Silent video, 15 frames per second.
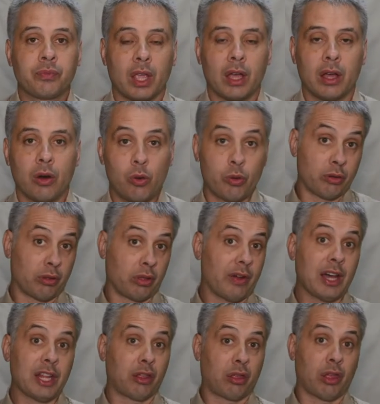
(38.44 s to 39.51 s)
all sorts of
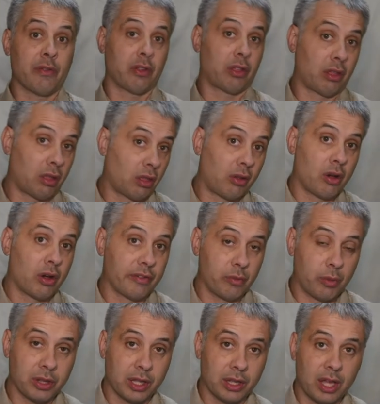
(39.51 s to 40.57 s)
other services, it's kind of
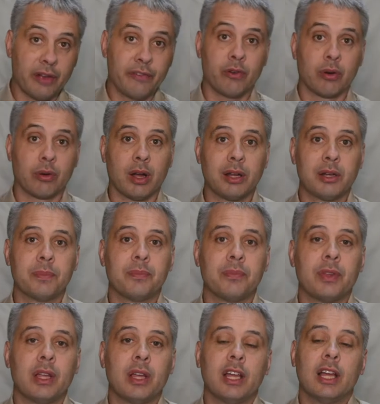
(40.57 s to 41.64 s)
what they're there for, right?
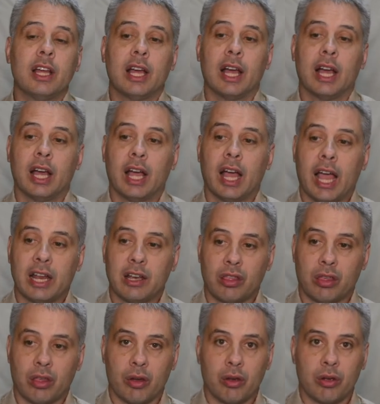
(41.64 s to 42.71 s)
And
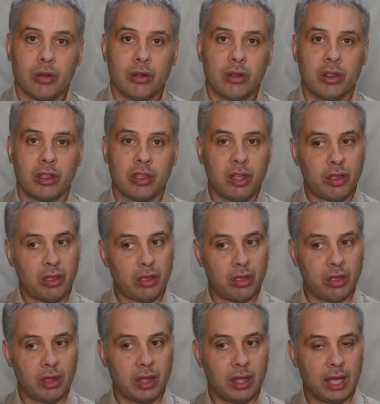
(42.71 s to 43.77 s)
so this
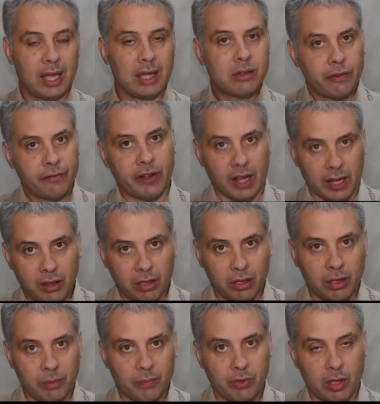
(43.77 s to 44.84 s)

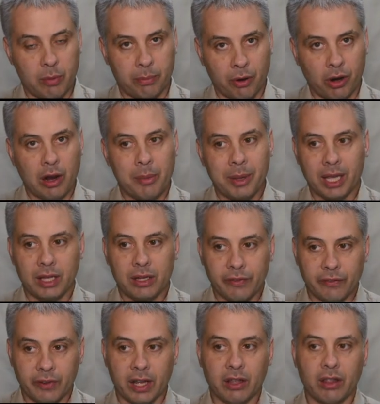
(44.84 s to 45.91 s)
interface, this programming
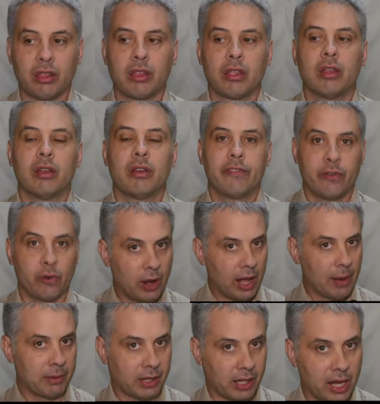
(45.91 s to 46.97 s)
interface for
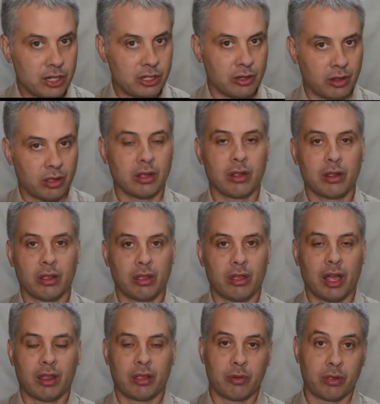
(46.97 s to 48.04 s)
applications is,
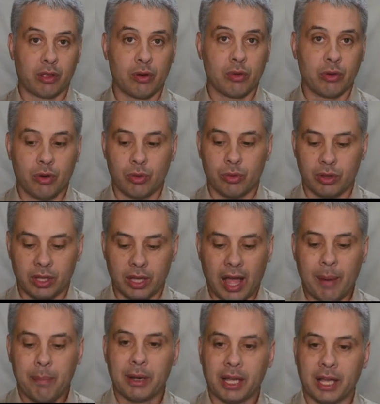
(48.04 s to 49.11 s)
as a result, called the
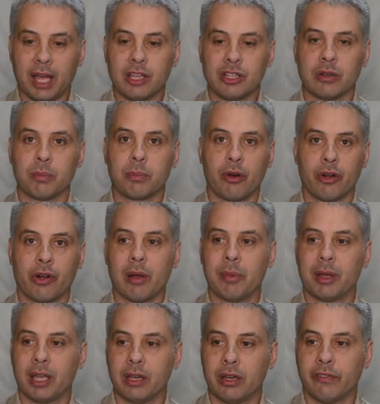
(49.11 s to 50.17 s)
Application
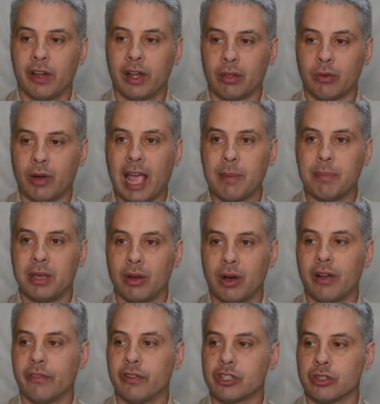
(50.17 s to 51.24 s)
Programming Interface, or API
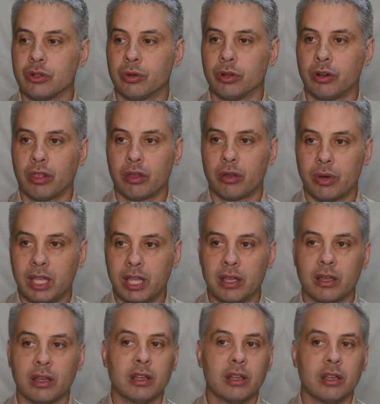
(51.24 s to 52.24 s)
for short. And so you'll hear,